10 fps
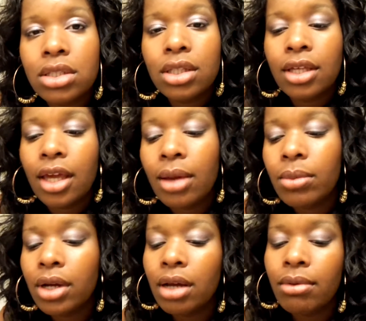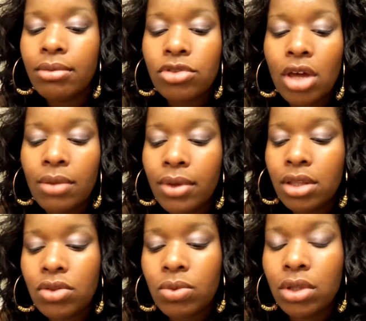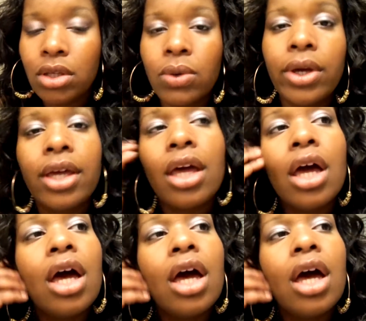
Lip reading: the camera up. I'm gonna try and make this really quick.